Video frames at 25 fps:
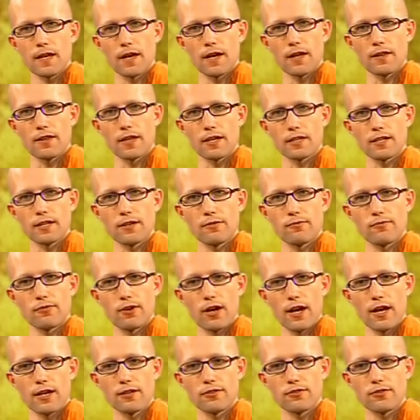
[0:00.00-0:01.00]
uh, that give
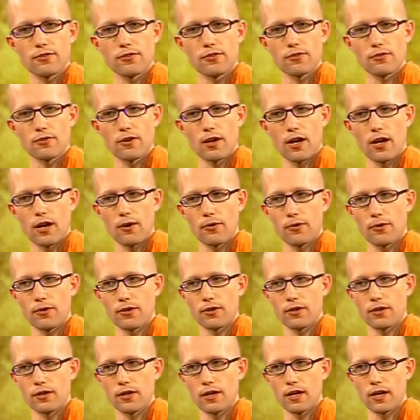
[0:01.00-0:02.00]
rise to
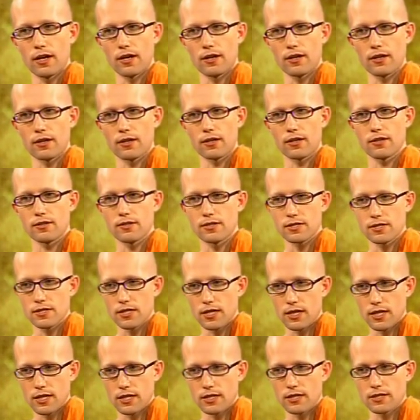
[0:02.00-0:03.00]
our uh,
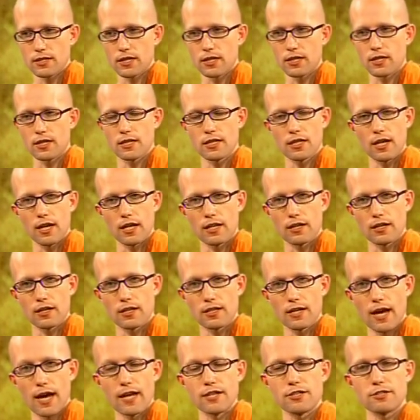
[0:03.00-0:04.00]
conceit and, and
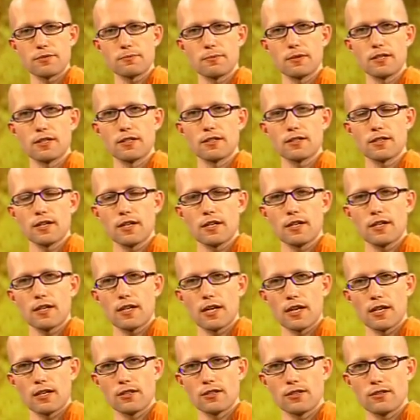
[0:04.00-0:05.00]
attachment
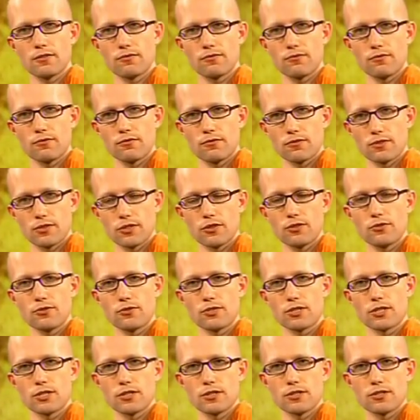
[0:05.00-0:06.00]
and
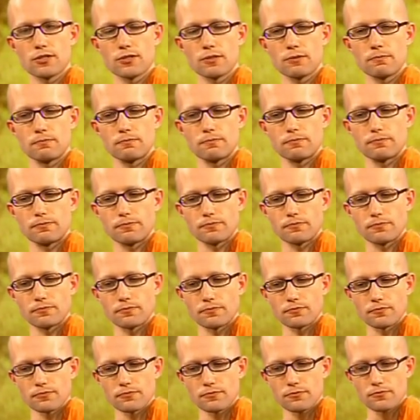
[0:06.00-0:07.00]
delusions,
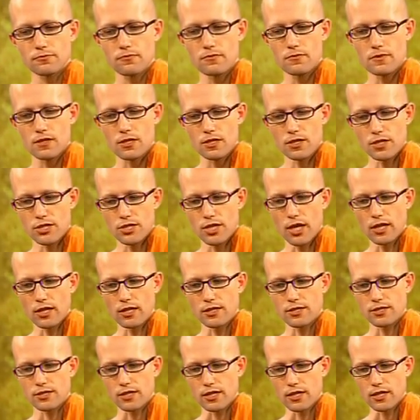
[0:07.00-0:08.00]

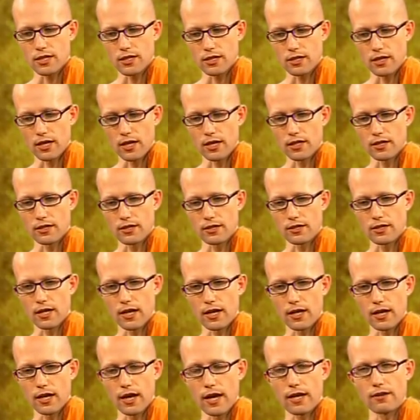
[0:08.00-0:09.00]
jealousy and, and,
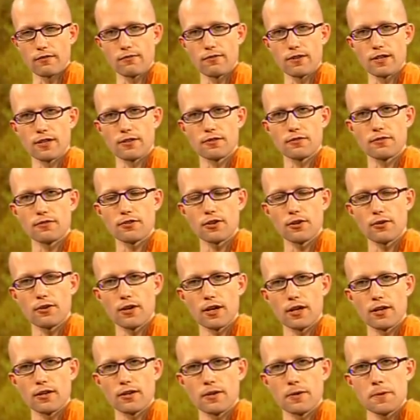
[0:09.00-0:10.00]
and envy and so
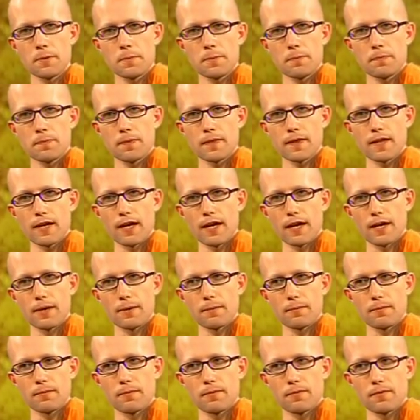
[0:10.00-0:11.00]
on,
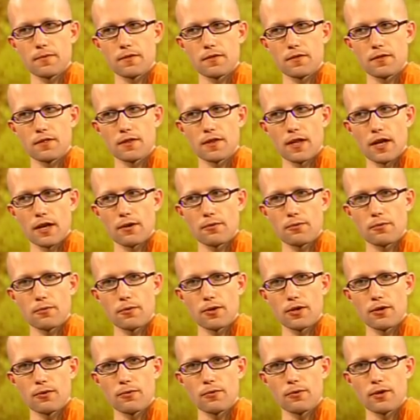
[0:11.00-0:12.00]
um, that
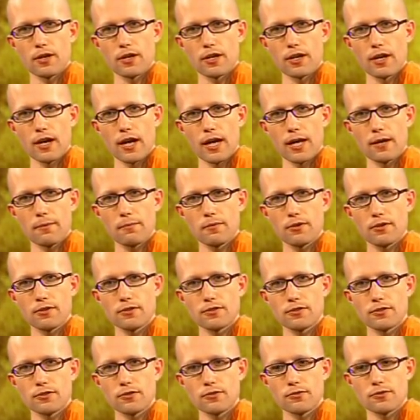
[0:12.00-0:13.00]
we, we are able
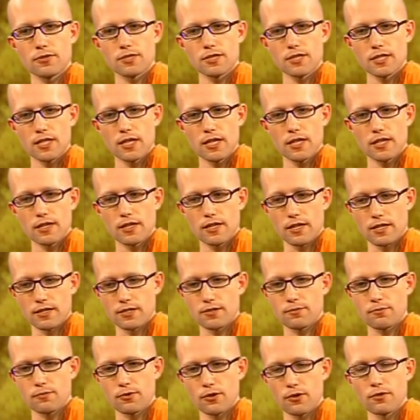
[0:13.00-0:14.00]
to see
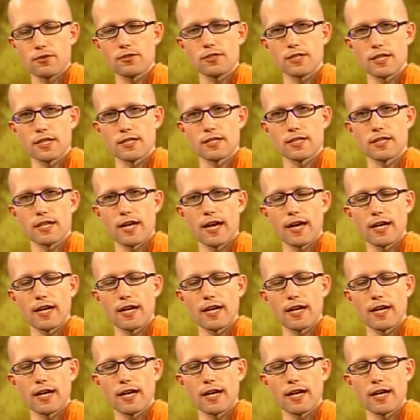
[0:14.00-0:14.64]
this process in